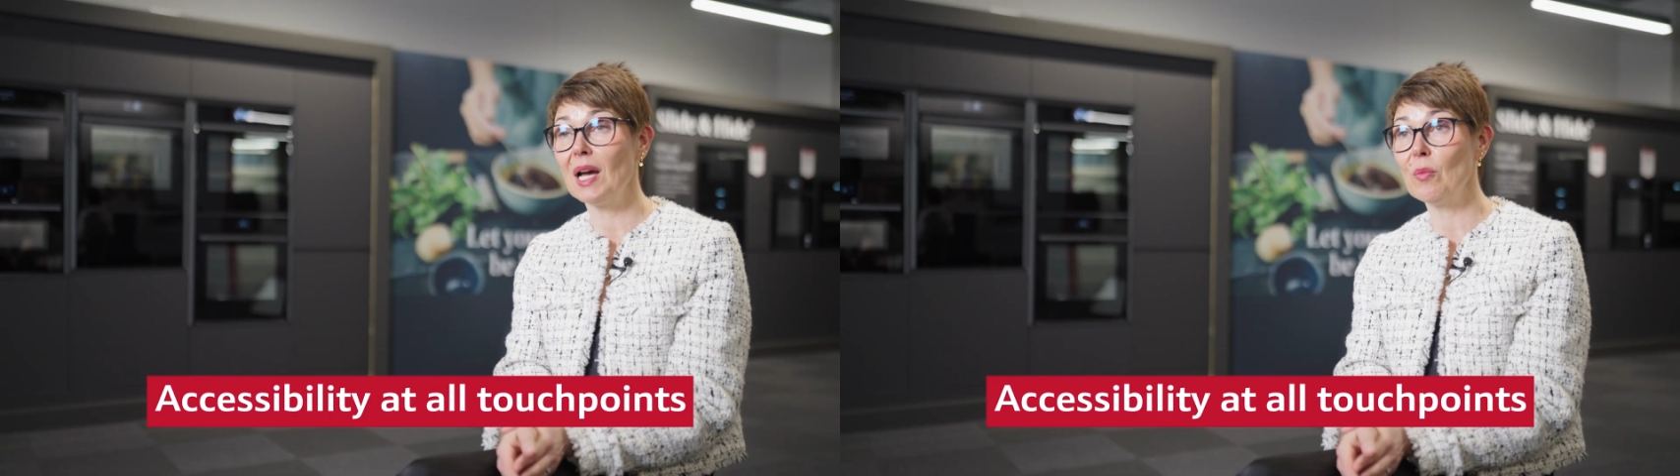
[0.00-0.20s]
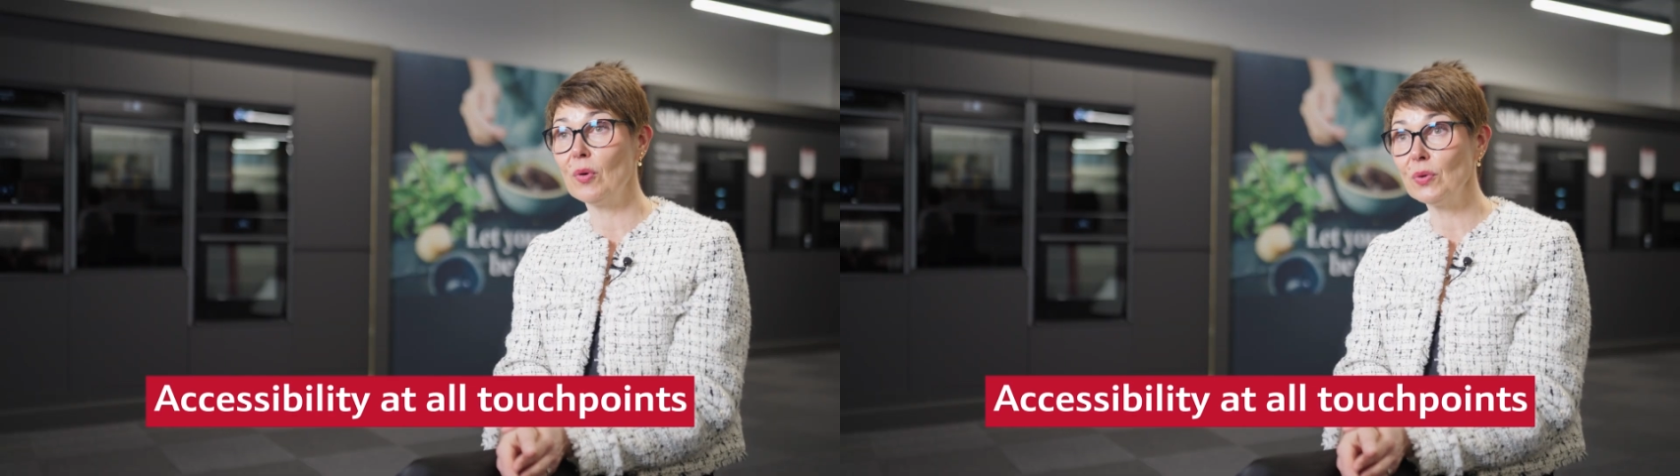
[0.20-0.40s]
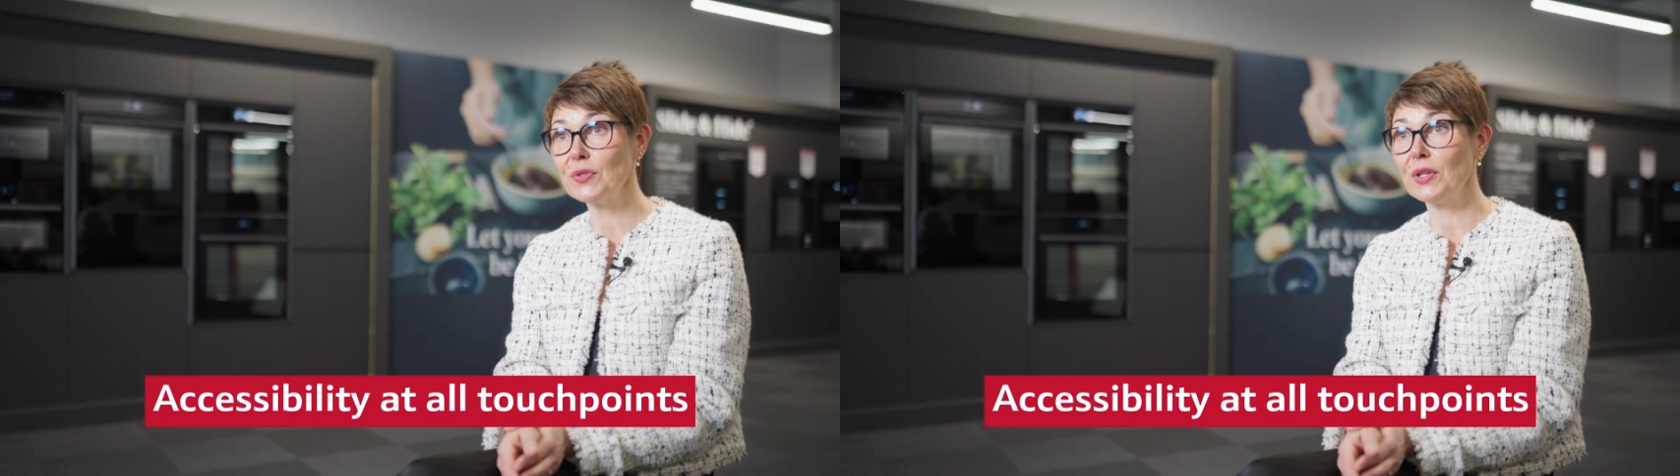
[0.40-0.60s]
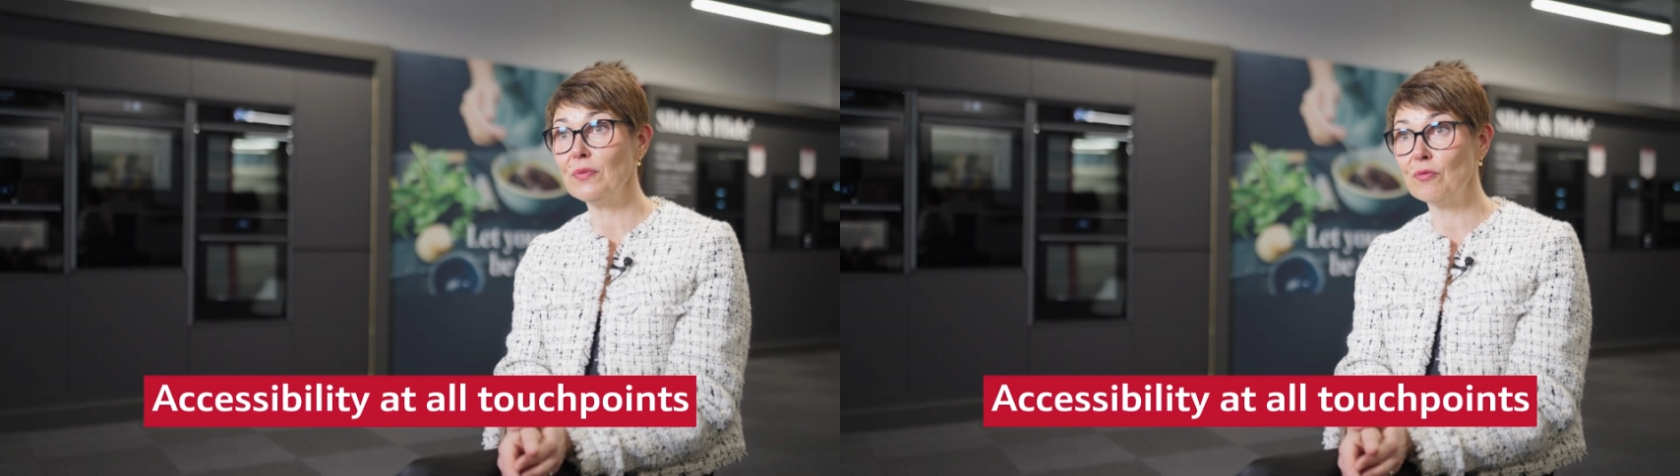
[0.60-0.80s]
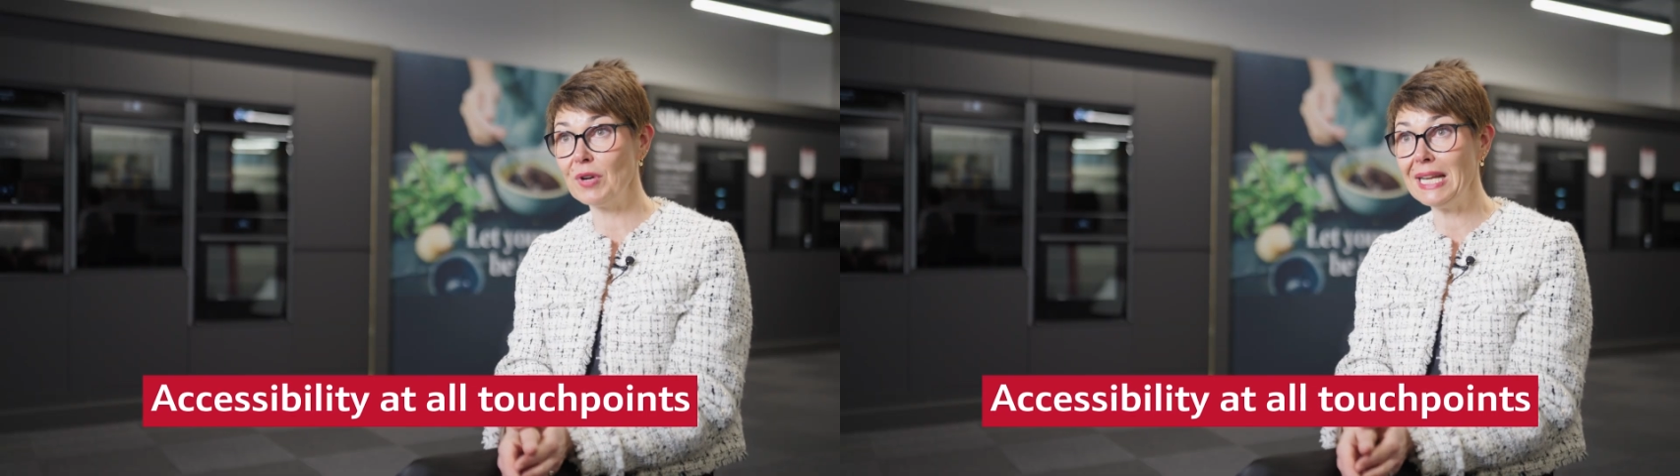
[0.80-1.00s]
and we're
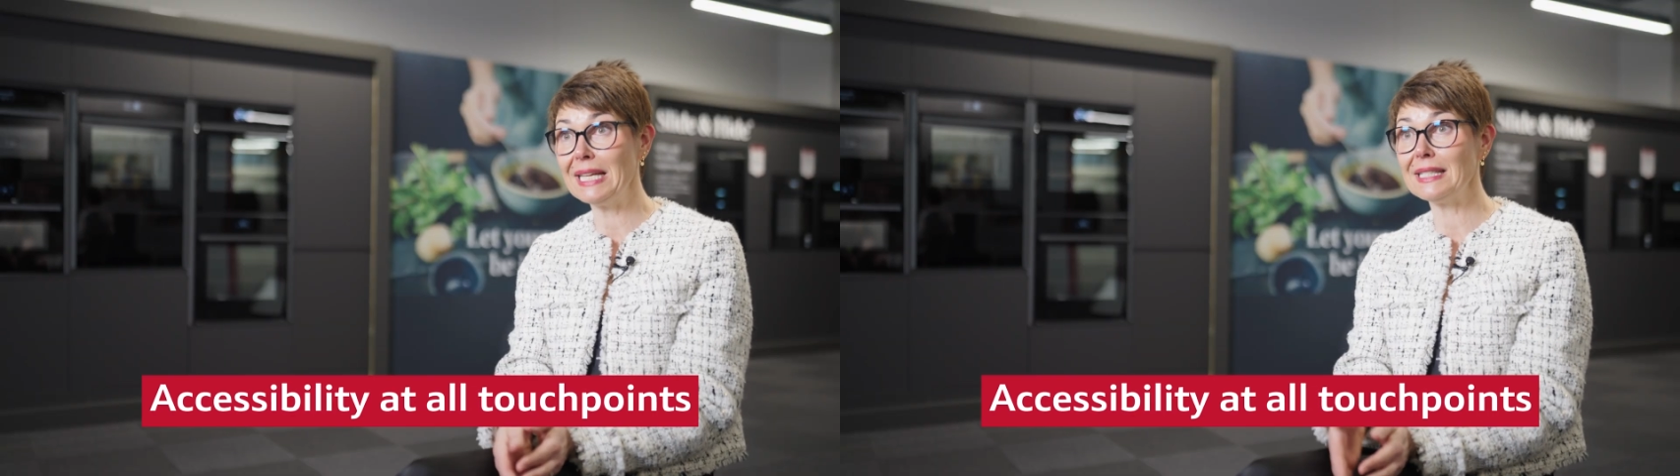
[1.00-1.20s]
also really